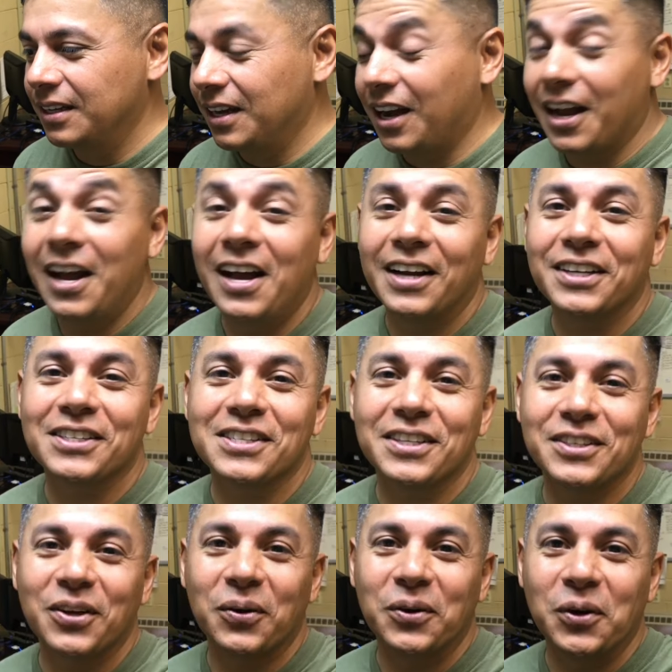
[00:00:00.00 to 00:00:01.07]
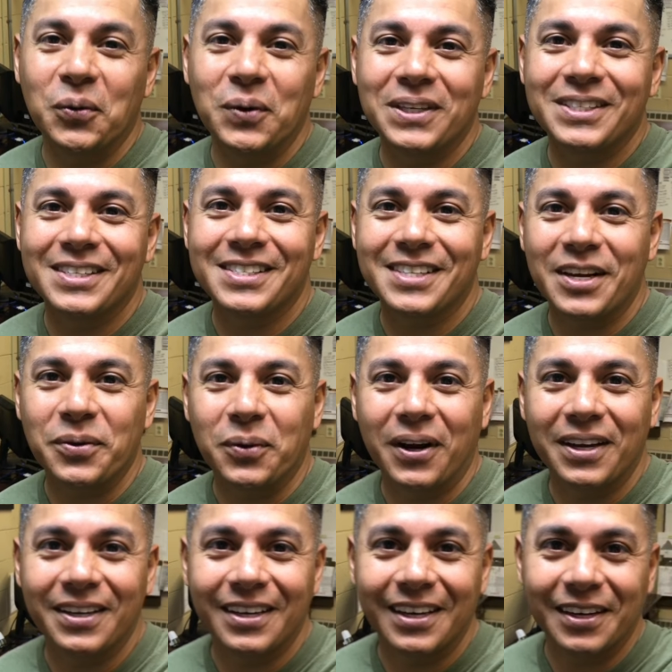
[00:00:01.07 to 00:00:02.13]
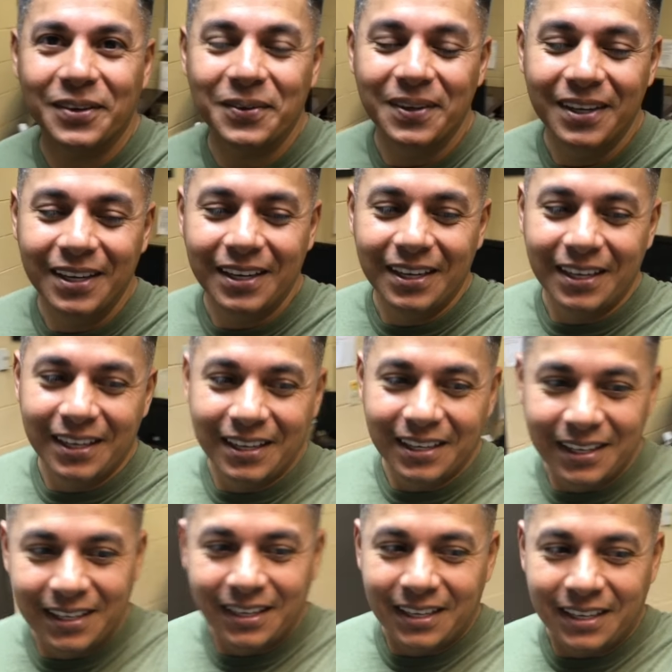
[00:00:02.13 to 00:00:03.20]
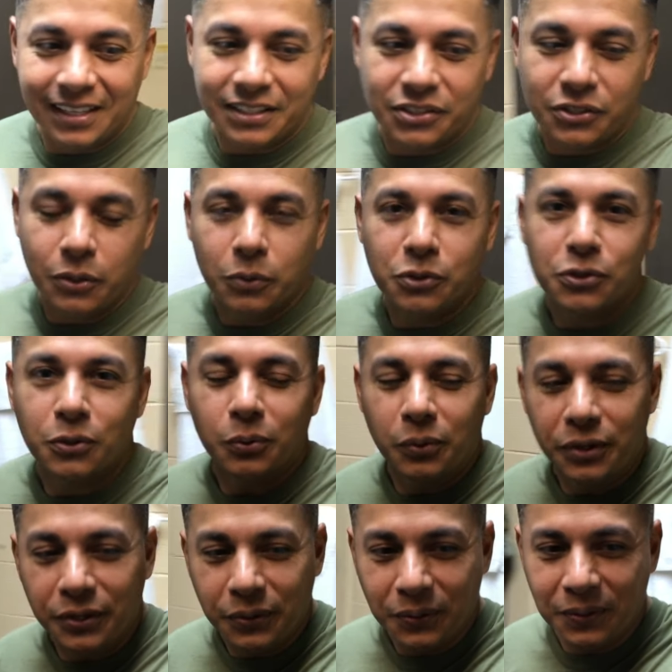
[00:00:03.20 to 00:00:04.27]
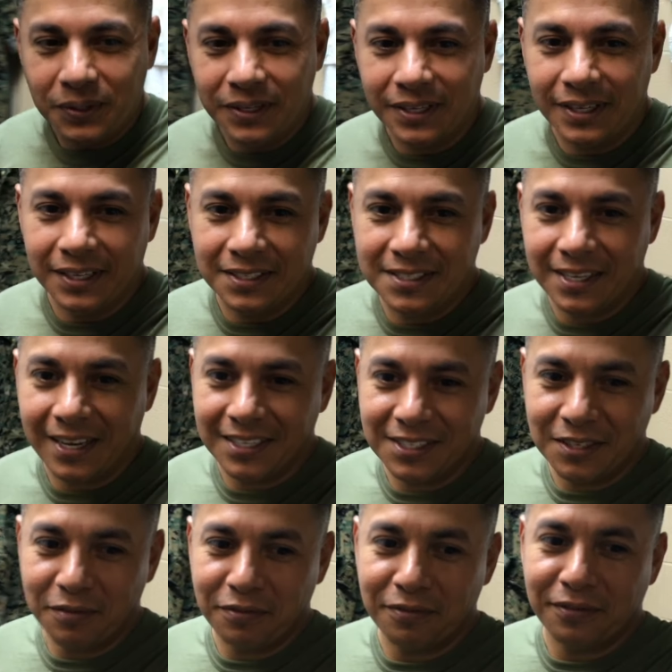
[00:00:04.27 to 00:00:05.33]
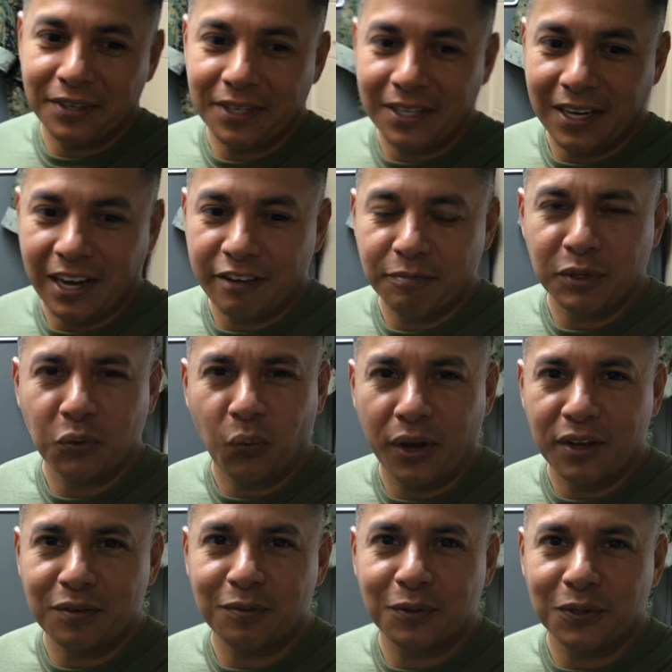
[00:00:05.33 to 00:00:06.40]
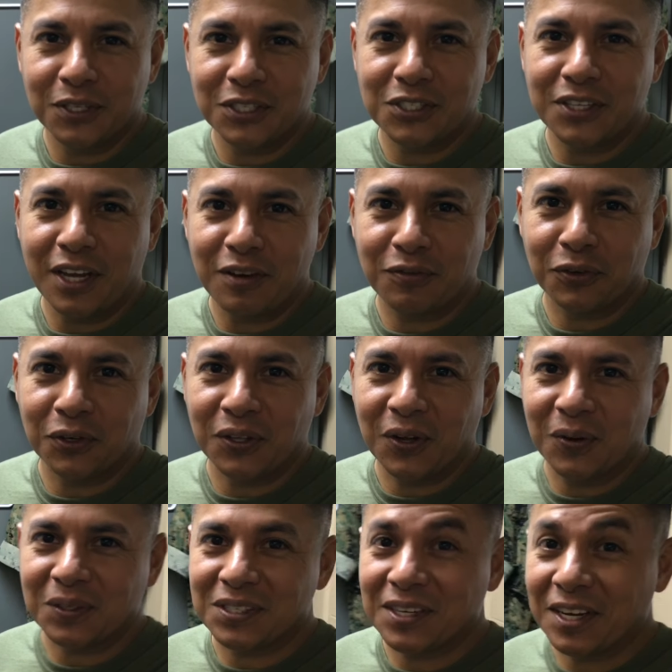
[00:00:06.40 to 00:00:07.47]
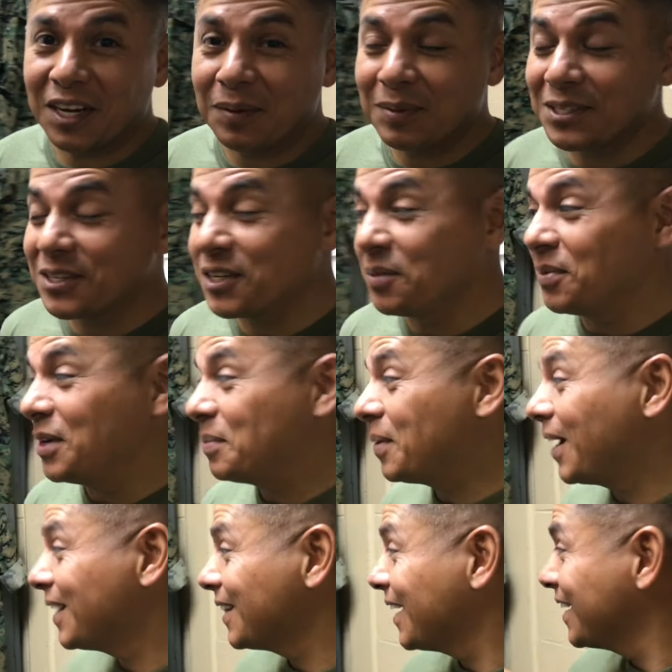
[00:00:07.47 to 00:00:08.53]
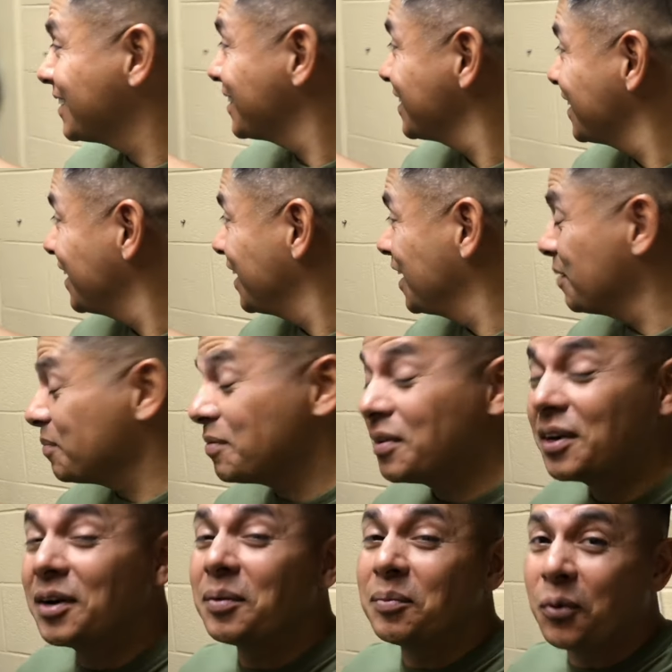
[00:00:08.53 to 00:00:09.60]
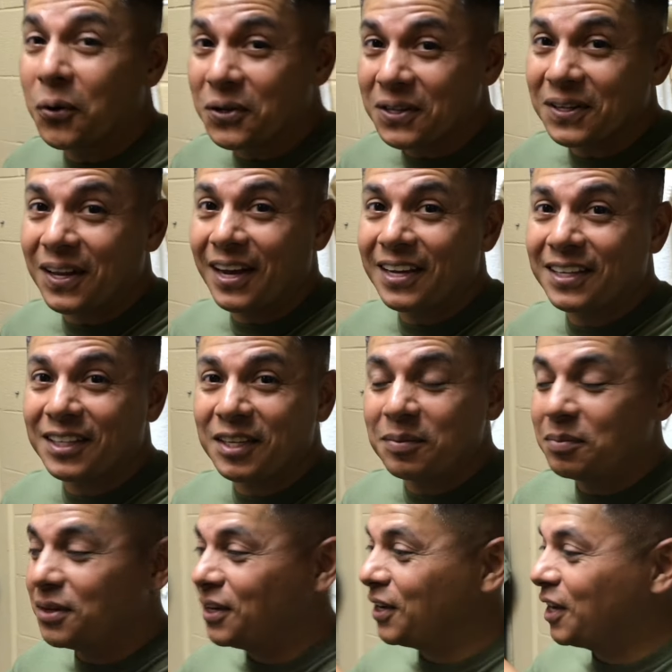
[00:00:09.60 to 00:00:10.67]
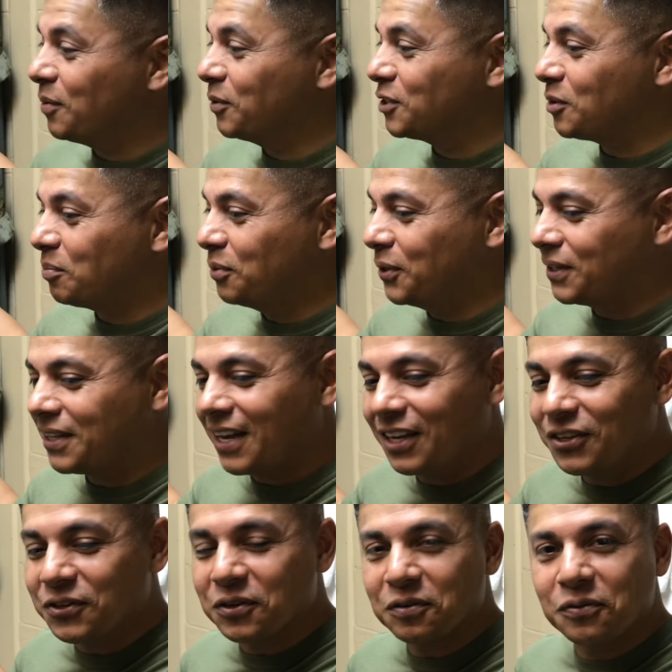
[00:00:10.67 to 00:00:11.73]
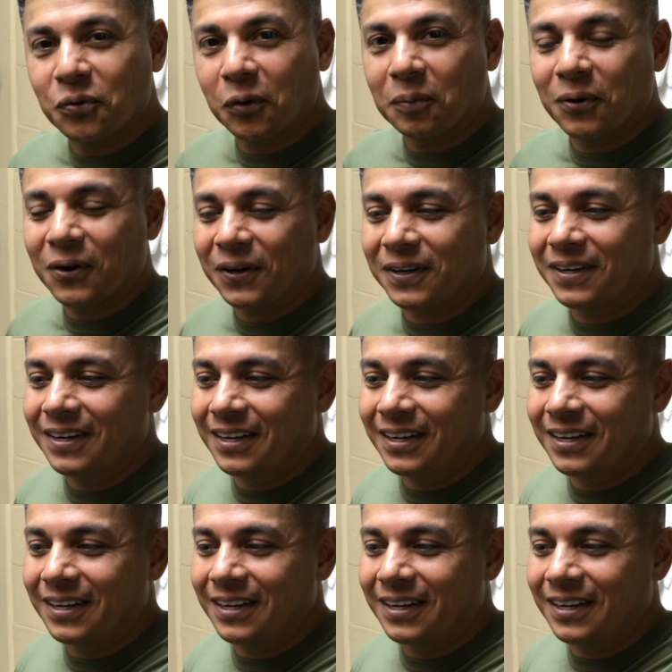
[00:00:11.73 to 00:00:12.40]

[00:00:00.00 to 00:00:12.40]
I honestly don't know what to say right now. It's so surreal. It's as if uh, I've been waiting for this day for a long time. It's going to be my last time, more than likely, being able to put that uniform on.